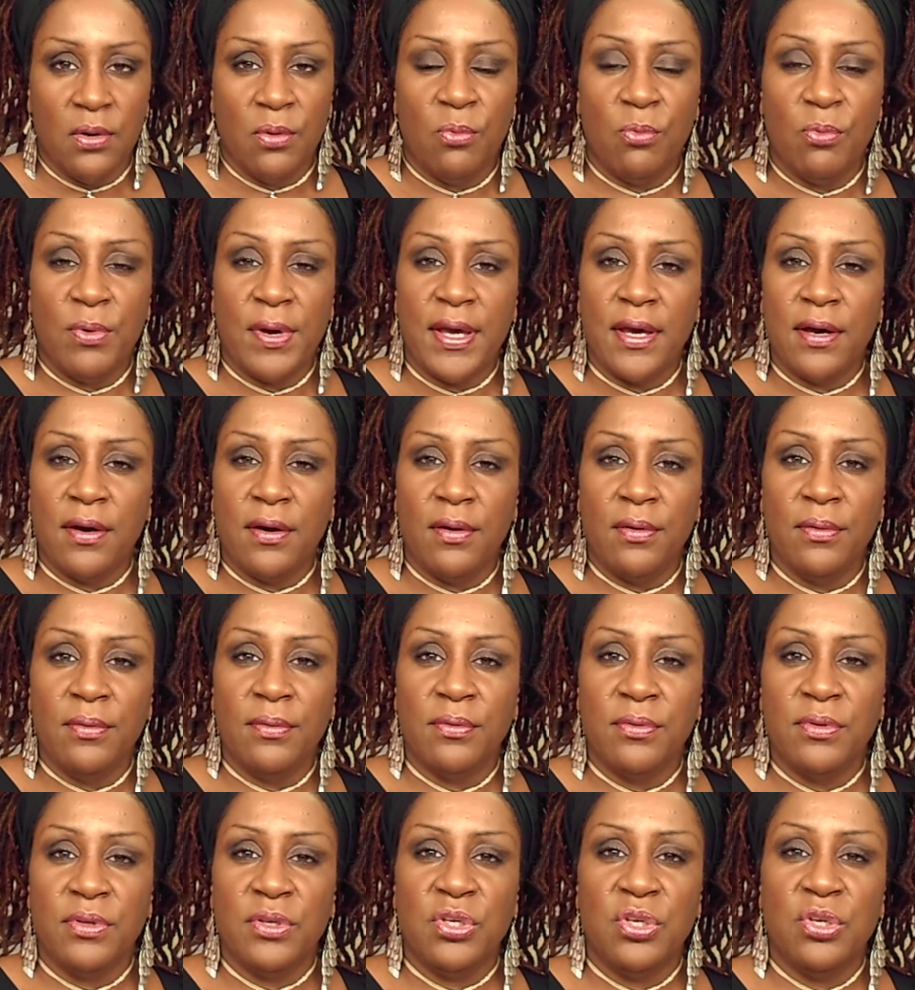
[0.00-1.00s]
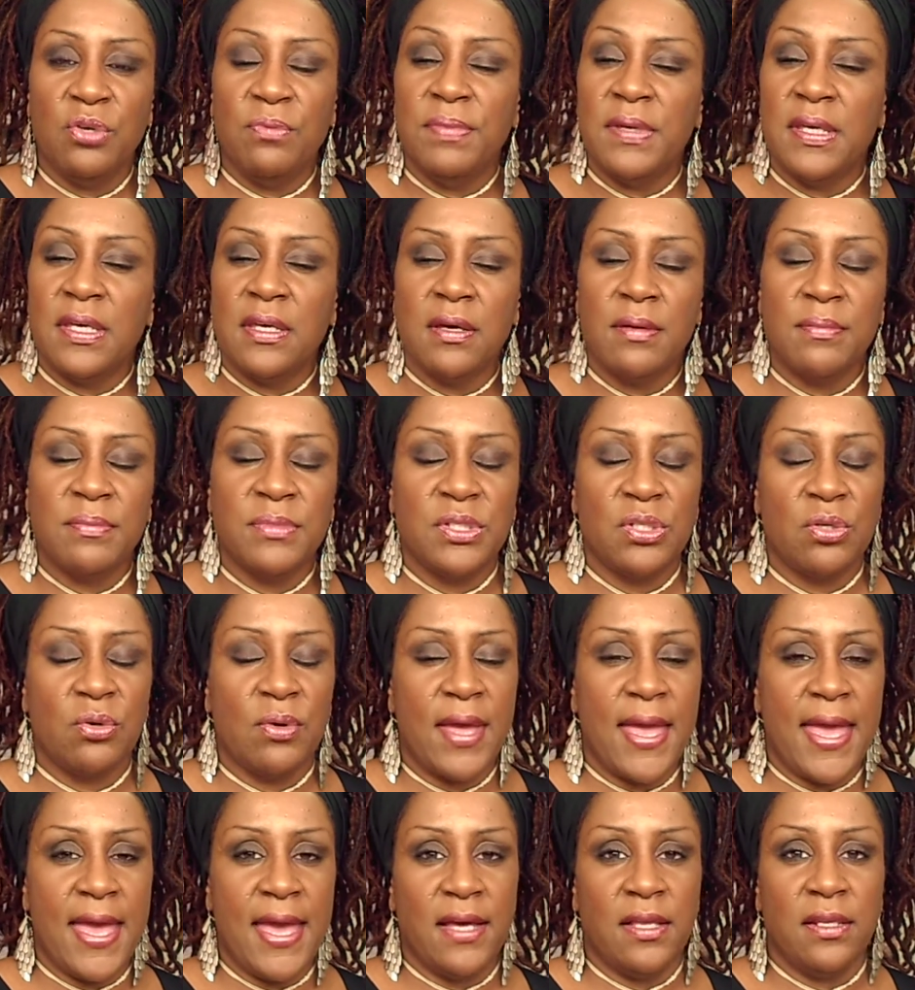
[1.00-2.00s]
Well, you become
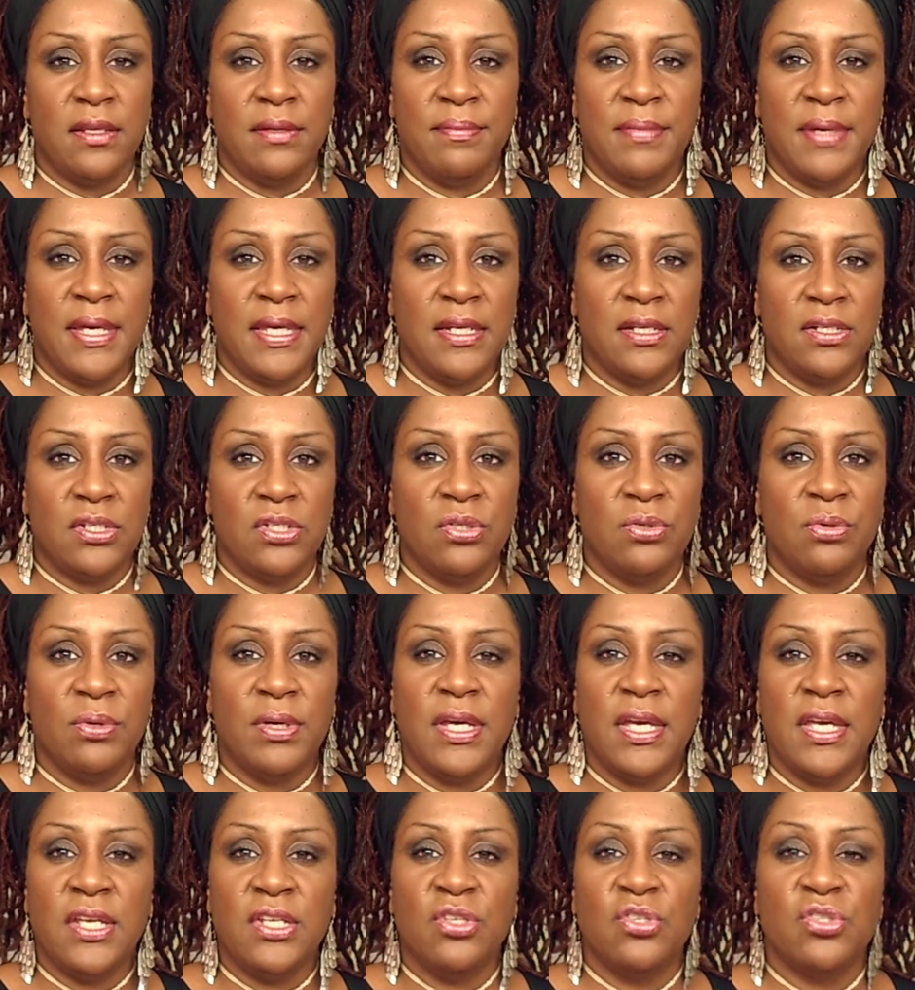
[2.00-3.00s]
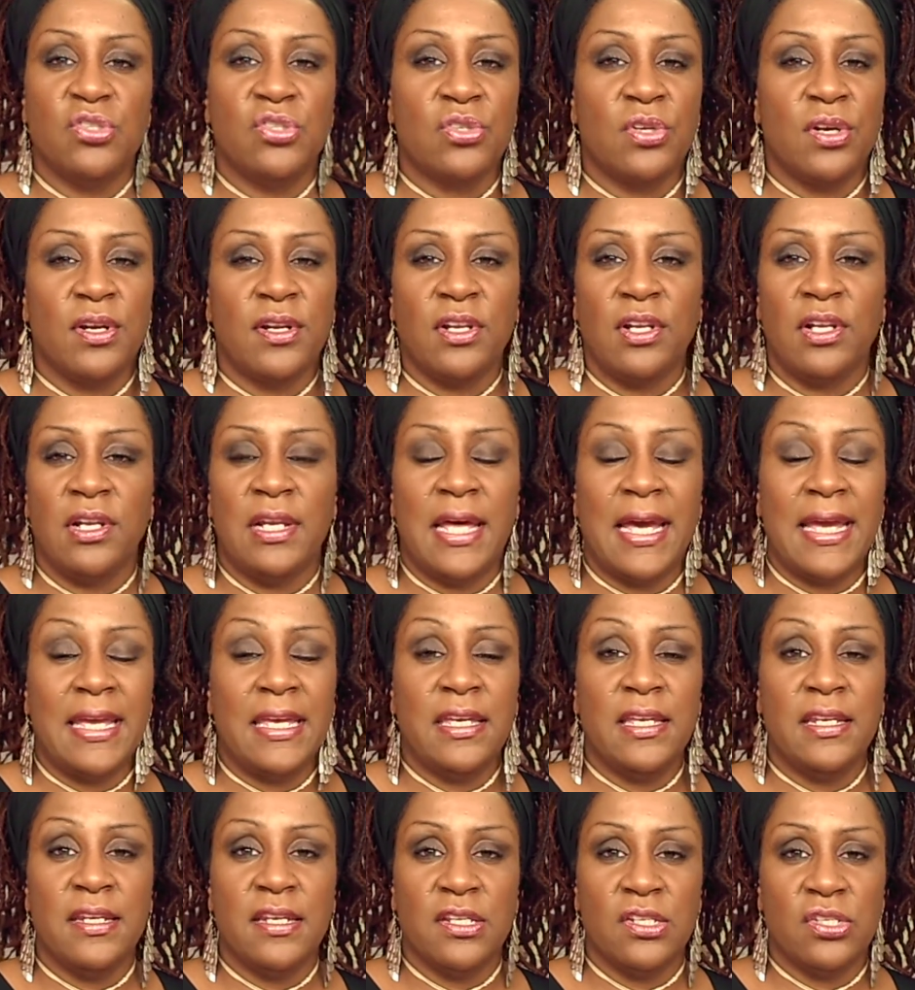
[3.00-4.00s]
so acclimated to it and you start
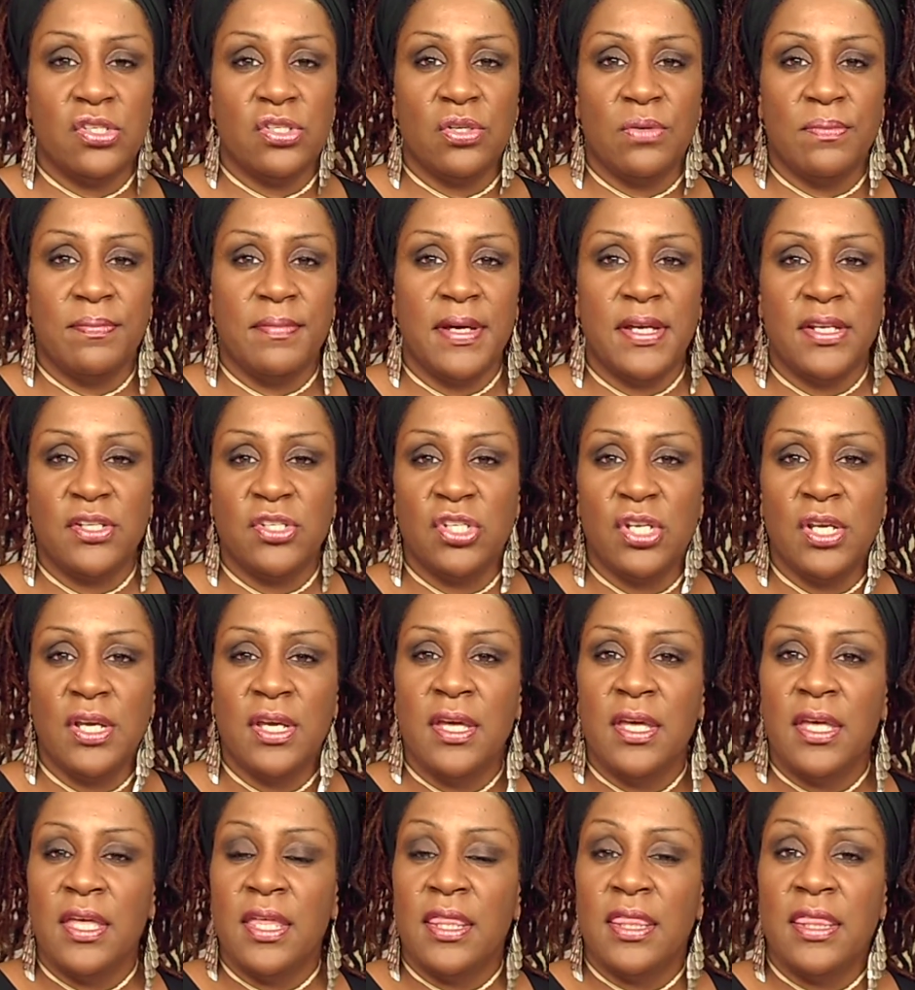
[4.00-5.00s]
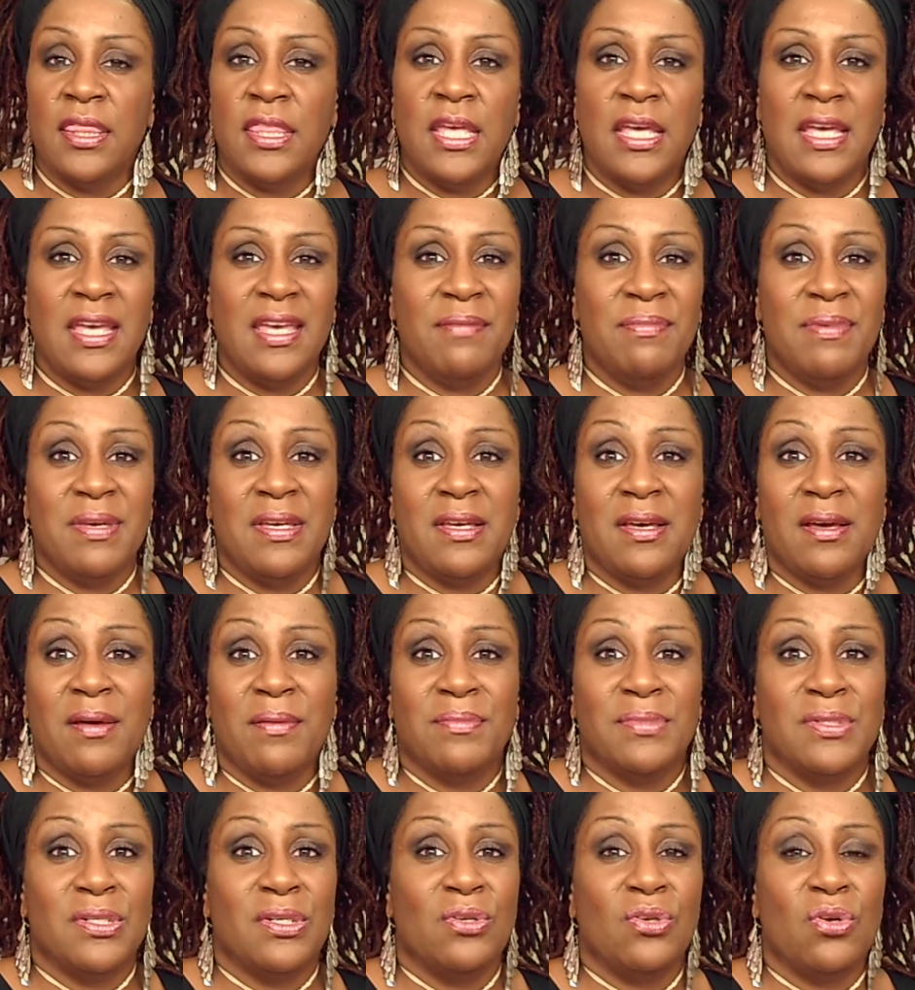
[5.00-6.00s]
liking it so much that it
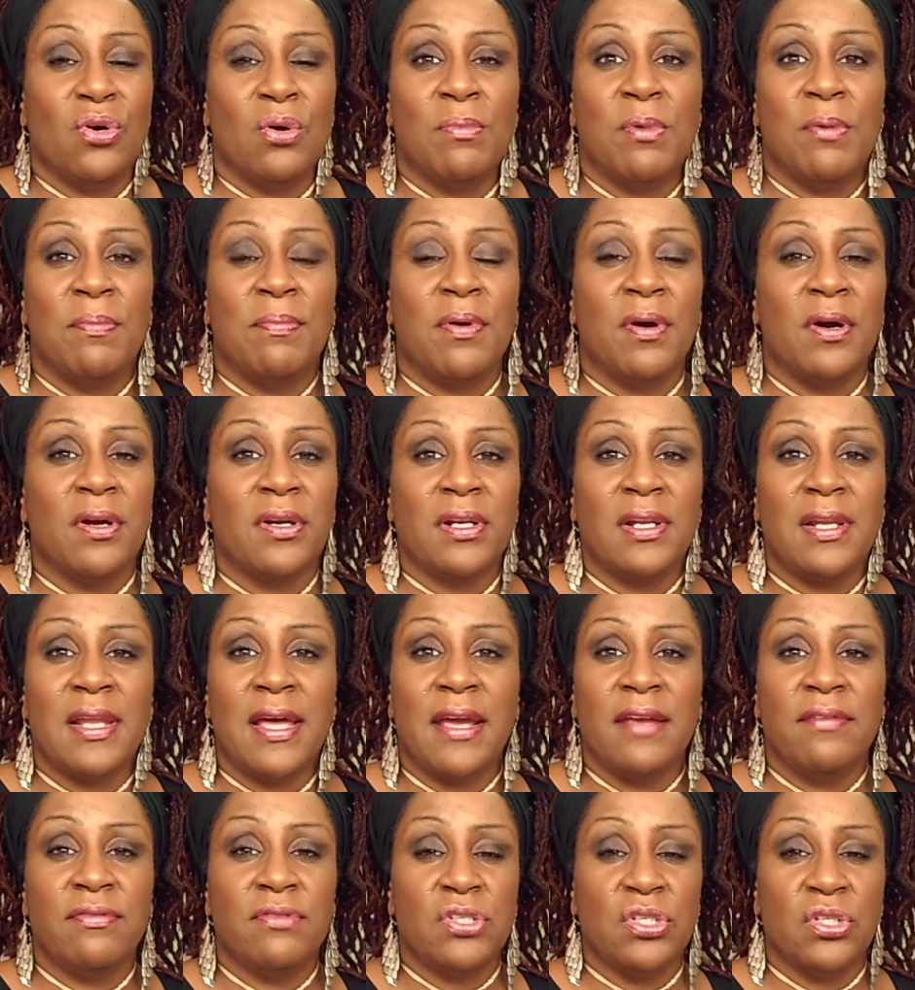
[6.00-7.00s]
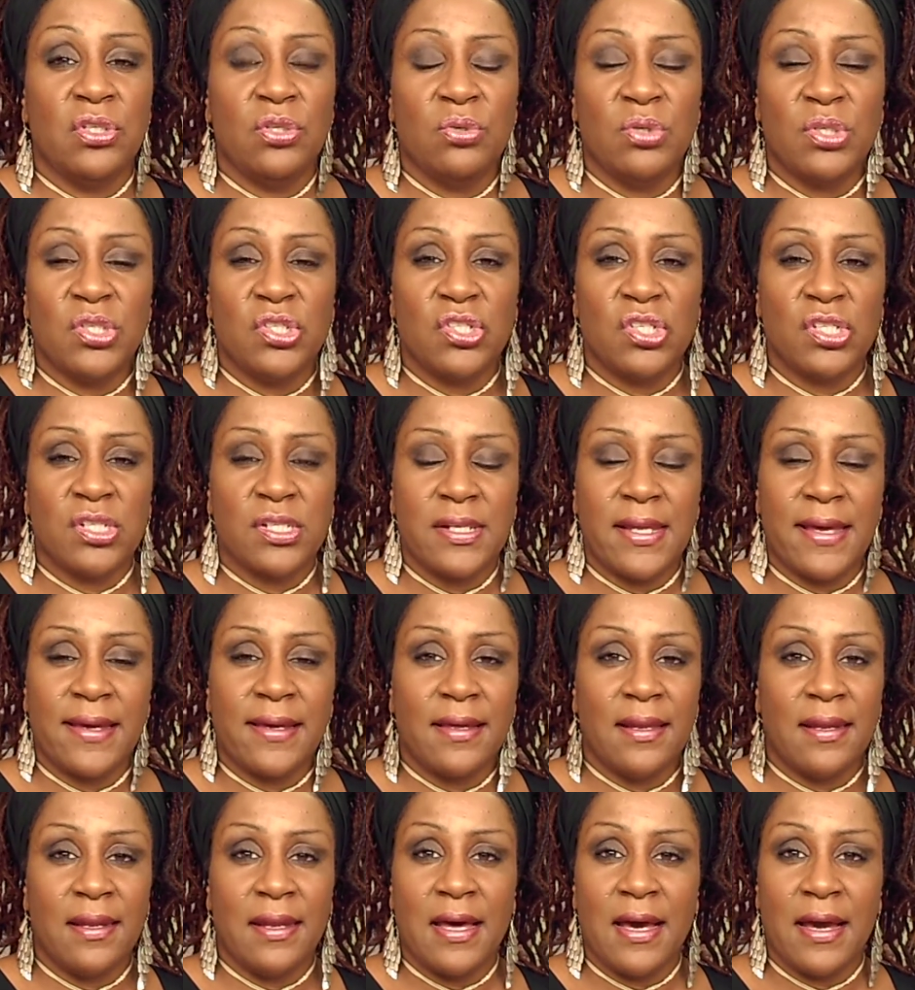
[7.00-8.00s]
becomes a normal part of life to you. It's just like
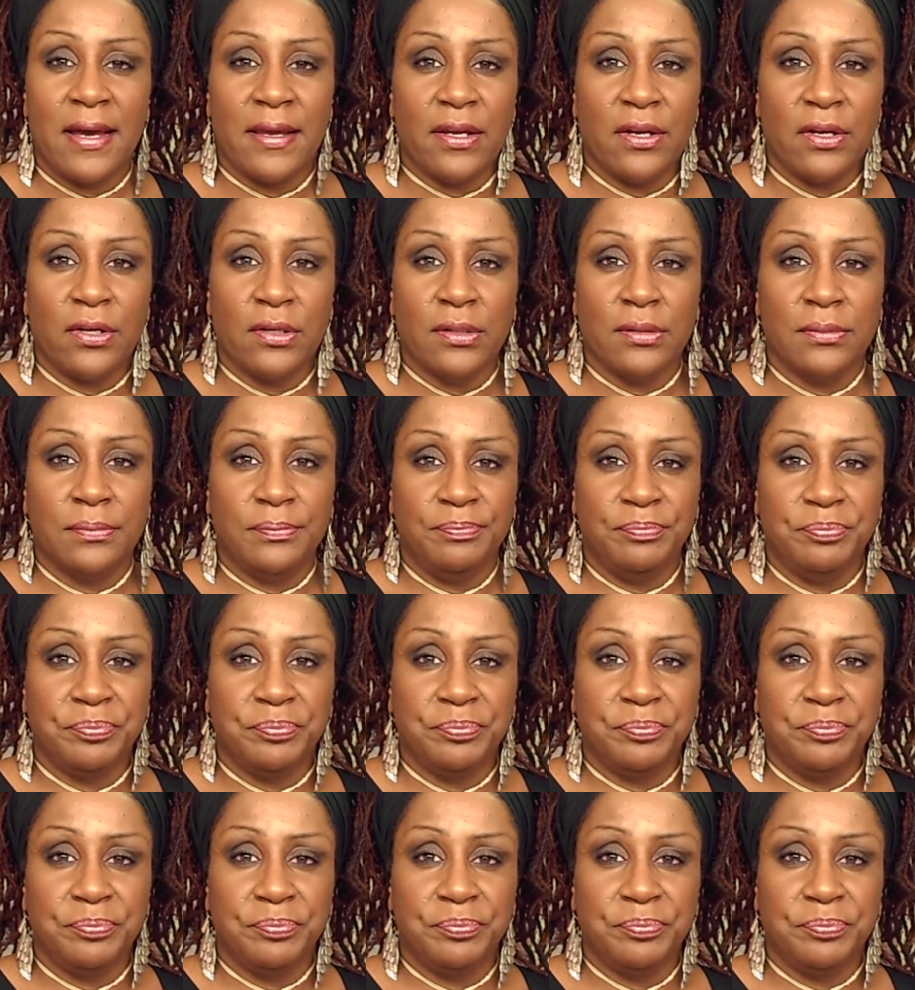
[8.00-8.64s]
a liar.